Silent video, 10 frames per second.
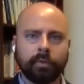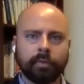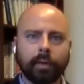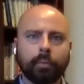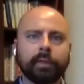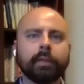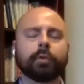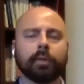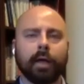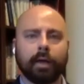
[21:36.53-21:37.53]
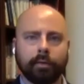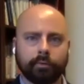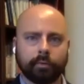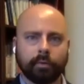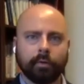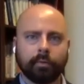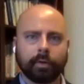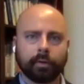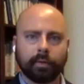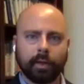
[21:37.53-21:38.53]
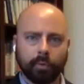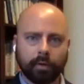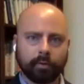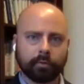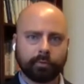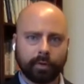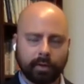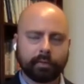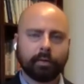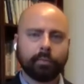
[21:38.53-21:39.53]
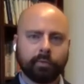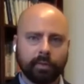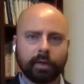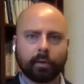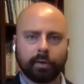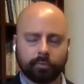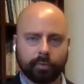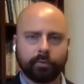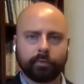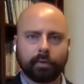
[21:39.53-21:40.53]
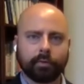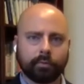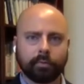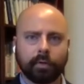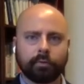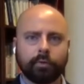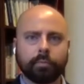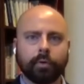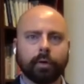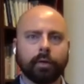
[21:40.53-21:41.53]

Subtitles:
they would liberalize, right? That they would understand that it was in their interest, as you put it.